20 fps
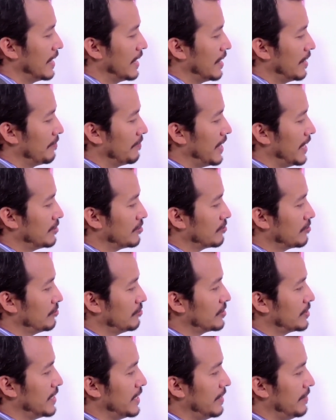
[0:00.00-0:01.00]
My
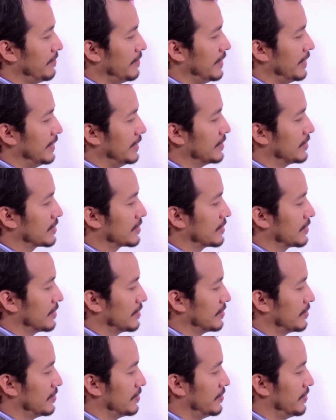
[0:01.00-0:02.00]
school's name is
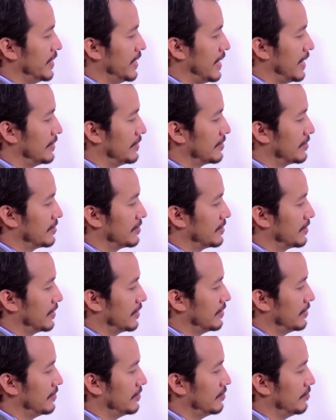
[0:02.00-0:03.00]
Chandi Adarsh
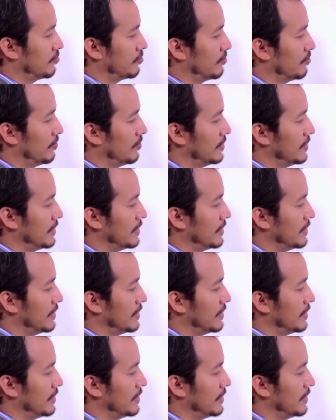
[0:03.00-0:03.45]
Secondary School.